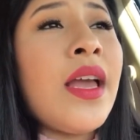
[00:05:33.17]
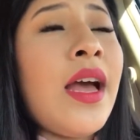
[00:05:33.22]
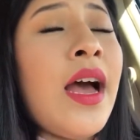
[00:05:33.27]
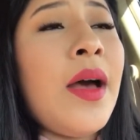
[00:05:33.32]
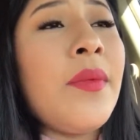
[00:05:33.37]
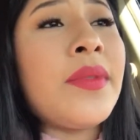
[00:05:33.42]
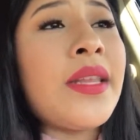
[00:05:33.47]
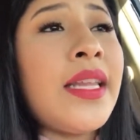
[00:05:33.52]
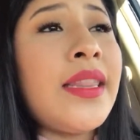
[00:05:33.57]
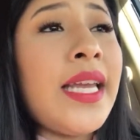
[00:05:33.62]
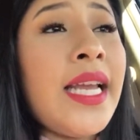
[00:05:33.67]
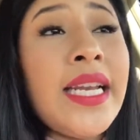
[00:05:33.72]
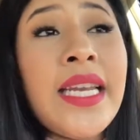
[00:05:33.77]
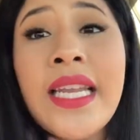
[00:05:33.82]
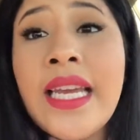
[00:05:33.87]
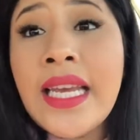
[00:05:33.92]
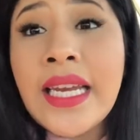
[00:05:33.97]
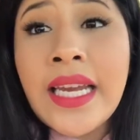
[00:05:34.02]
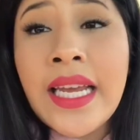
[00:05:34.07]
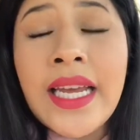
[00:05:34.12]
um, that they
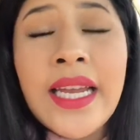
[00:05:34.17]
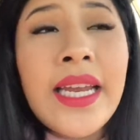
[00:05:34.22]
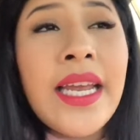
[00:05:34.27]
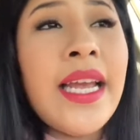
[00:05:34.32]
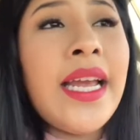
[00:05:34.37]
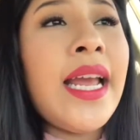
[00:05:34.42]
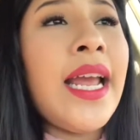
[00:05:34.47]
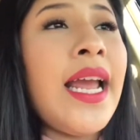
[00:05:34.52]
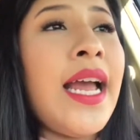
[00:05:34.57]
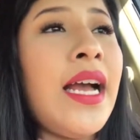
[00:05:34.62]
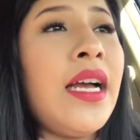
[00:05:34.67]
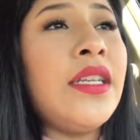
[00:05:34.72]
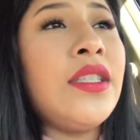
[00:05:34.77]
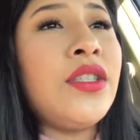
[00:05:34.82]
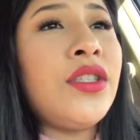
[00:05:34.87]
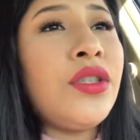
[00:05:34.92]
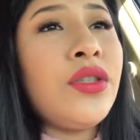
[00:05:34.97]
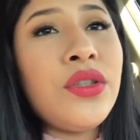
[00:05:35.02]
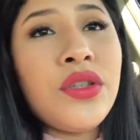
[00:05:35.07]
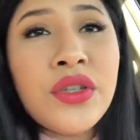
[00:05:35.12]
needed
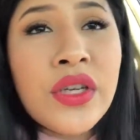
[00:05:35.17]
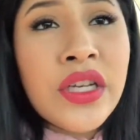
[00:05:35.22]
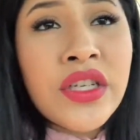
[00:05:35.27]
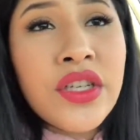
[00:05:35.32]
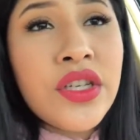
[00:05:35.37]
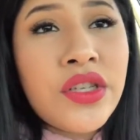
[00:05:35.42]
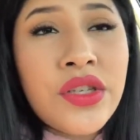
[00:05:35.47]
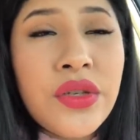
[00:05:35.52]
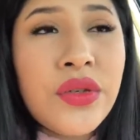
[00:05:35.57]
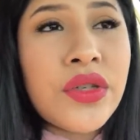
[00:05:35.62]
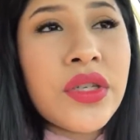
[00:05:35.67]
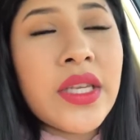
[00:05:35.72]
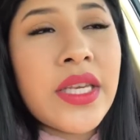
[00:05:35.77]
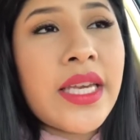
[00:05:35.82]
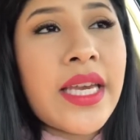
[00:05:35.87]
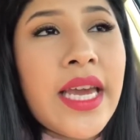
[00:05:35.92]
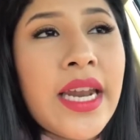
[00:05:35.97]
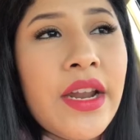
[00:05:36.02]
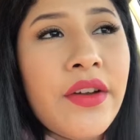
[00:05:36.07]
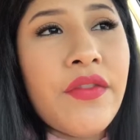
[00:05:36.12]
and you can just
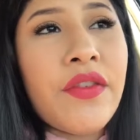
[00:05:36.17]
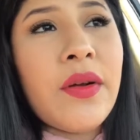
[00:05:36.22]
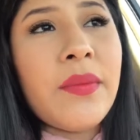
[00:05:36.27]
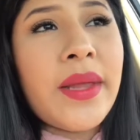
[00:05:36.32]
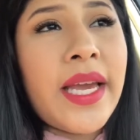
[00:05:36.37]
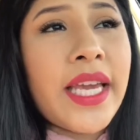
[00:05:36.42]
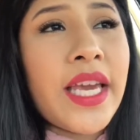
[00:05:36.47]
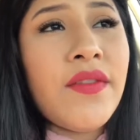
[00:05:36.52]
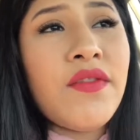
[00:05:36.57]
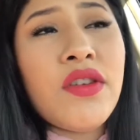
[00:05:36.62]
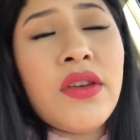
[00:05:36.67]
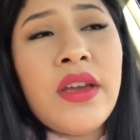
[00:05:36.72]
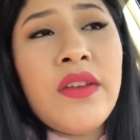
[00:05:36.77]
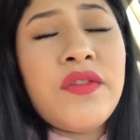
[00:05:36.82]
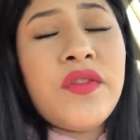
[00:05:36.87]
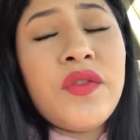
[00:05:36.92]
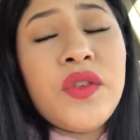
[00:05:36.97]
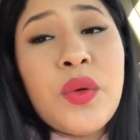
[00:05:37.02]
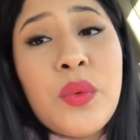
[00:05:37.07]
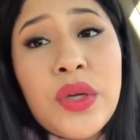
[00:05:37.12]
usually get it from like if you
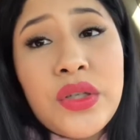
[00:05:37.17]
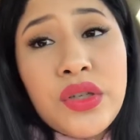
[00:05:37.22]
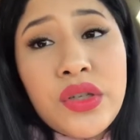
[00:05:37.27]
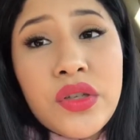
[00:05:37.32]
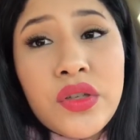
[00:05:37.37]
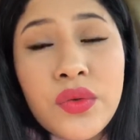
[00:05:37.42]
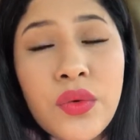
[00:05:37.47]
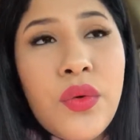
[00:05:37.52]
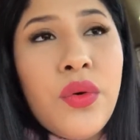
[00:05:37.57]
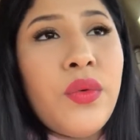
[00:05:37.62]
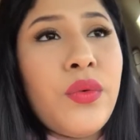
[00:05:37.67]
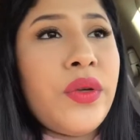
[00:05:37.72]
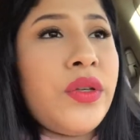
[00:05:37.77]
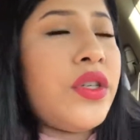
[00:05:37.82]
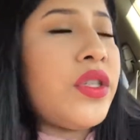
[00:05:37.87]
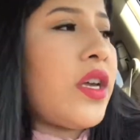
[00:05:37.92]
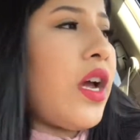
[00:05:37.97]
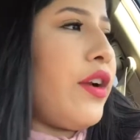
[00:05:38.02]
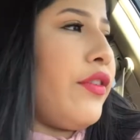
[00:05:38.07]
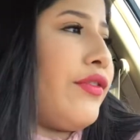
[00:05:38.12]
if you went to school we
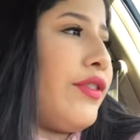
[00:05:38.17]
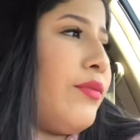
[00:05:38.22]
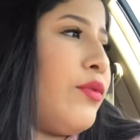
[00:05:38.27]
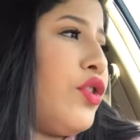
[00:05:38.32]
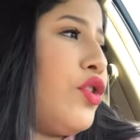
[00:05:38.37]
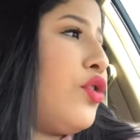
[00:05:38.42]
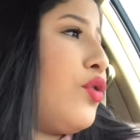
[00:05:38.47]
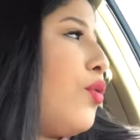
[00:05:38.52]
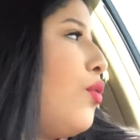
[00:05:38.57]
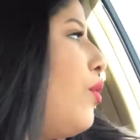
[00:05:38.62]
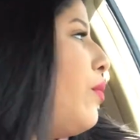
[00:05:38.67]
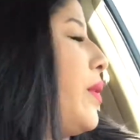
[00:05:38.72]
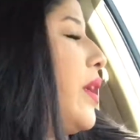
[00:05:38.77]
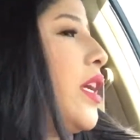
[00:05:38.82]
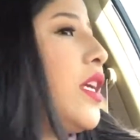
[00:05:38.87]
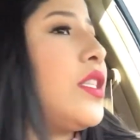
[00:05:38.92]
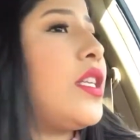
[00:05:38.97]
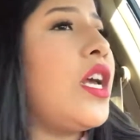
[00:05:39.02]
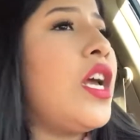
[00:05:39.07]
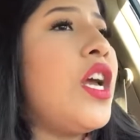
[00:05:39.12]
just got it from her school
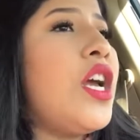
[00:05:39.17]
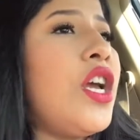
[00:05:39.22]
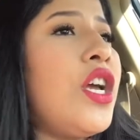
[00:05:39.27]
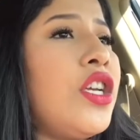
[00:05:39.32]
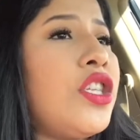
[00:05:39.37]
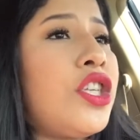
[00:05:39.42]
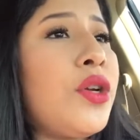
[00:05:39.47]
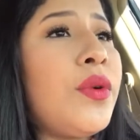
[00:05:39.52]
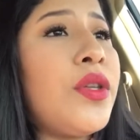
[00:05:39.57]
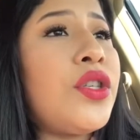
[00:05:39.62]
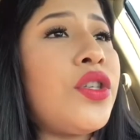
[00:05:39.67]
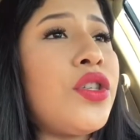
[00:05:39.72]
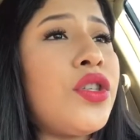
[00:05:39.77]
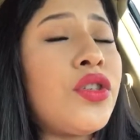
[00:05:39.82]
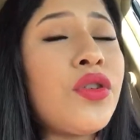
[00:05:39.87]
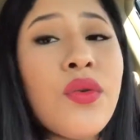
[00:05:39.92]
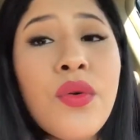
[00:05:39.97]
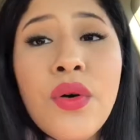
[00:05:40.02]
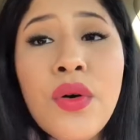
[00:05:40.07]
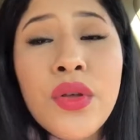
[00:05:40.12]
because she went to
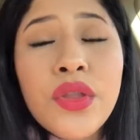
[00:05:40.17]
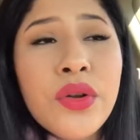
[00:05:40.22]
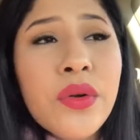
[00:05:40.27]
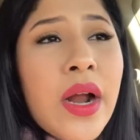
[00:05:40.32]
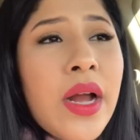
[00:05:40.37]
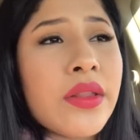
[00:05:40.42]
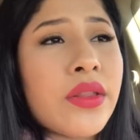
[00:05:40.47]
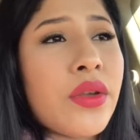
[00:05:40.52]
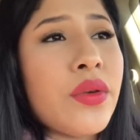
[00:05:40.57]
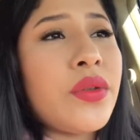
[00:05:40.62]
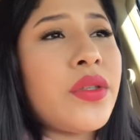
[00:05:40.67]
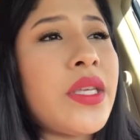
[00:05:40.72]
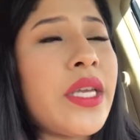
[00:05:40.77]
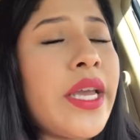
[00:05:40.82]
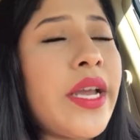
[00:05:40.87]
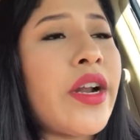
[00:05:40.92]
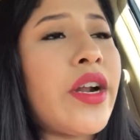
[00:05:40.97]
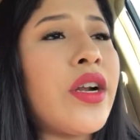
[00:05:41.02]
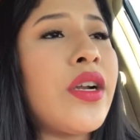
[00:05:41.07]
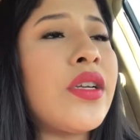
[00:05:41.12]
school throughout those
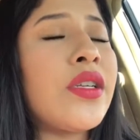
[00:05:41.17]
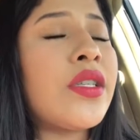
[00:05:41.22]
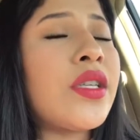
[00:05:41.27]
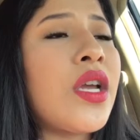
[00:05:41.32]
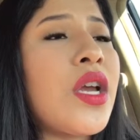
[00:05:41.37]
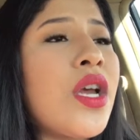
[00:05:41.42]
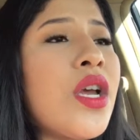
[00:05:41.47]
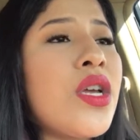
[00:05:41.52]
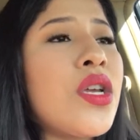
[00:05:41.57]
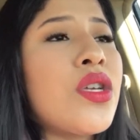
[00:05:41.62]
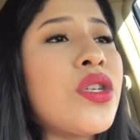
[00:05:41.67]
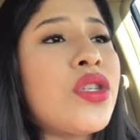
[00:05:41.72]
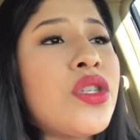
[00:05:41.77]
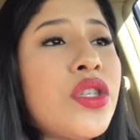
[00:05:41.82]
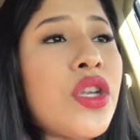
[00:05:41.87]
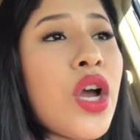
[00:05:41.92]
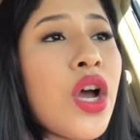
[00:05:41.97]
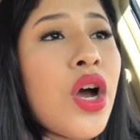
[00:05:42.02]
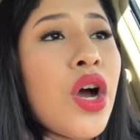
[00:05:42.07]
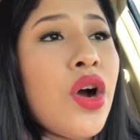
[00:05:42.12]
years
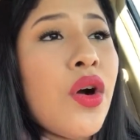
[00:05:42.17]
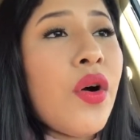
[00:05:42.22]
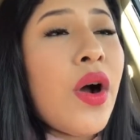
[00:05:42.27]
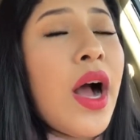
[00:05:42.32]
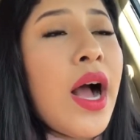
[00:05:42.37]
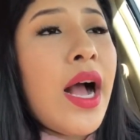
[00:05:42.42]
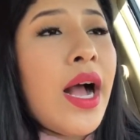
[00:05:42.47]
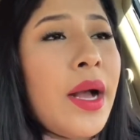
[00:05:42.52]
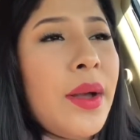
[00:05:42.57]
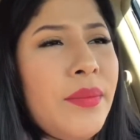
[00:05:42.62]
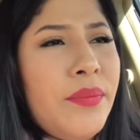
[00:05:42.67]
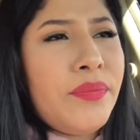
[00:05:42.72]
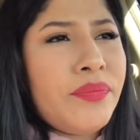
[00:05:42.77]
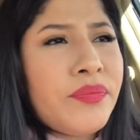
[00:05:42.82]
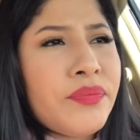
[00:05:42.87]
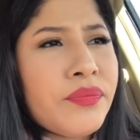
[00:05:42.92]
so um,